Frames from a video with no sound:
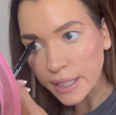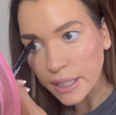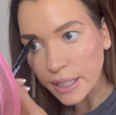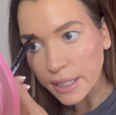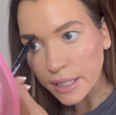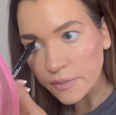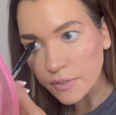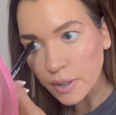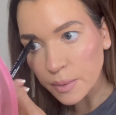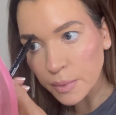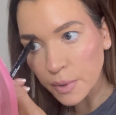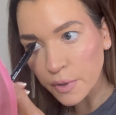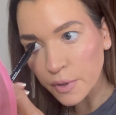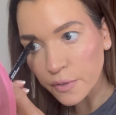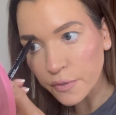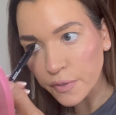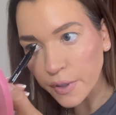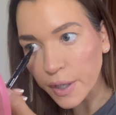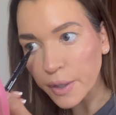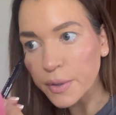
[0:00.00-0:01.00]
Like if I'm on the
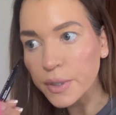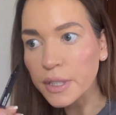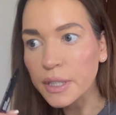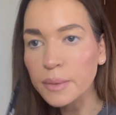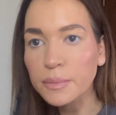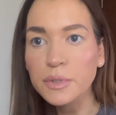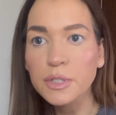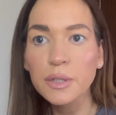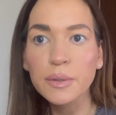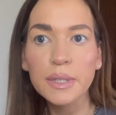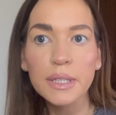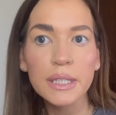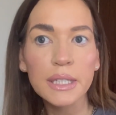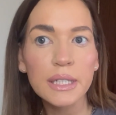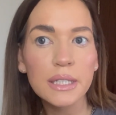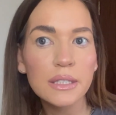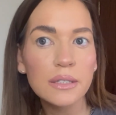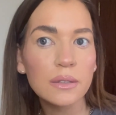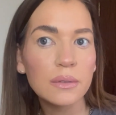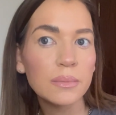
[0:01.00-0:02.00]
phone and I'm doing
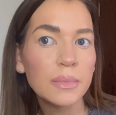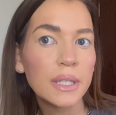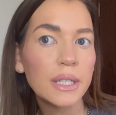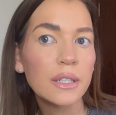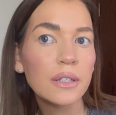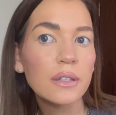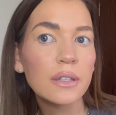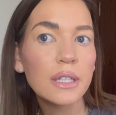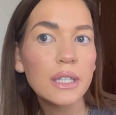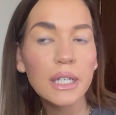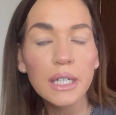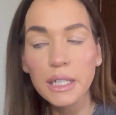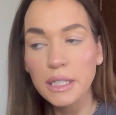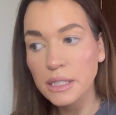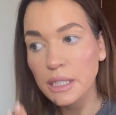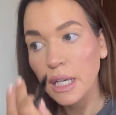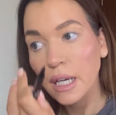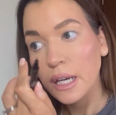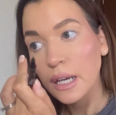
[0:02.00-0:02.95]
this, oh my god guys,